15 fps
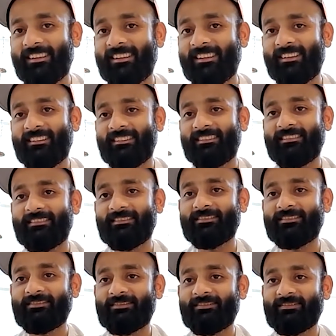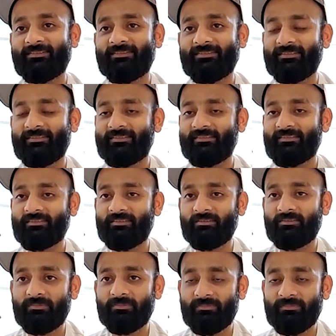
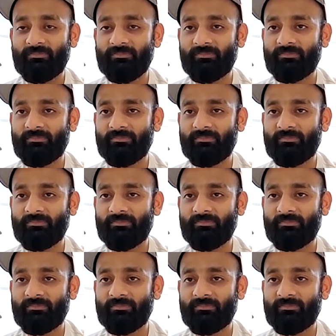No words are spoken by the person on screen.